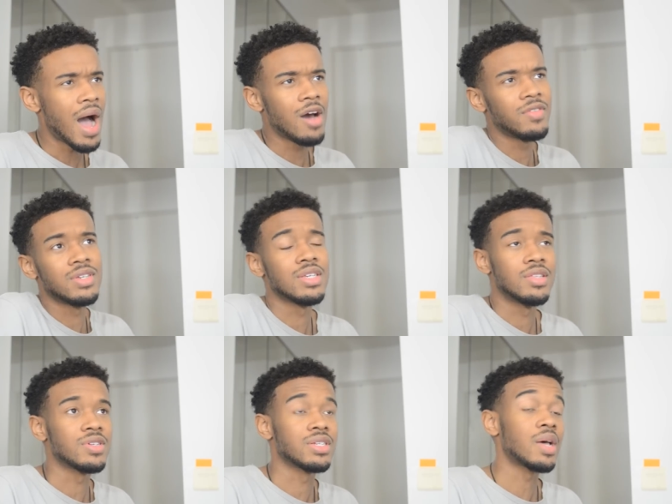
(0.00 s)

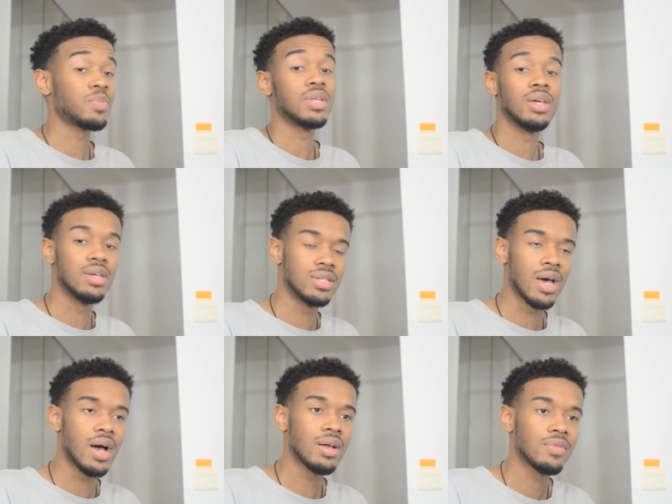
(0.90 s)
obviously there's something that he's
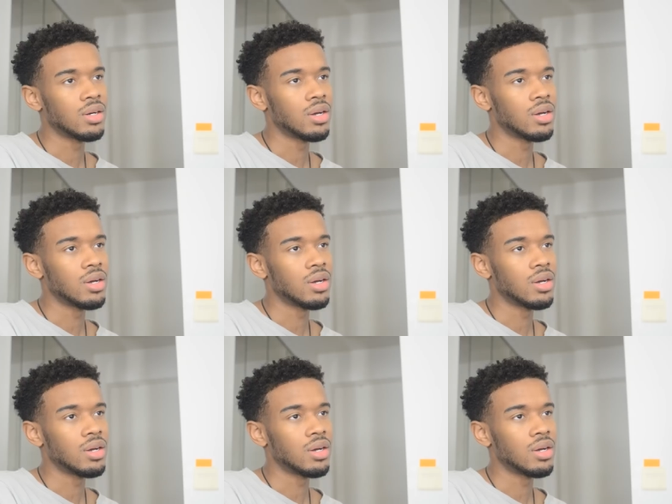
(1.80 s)
got.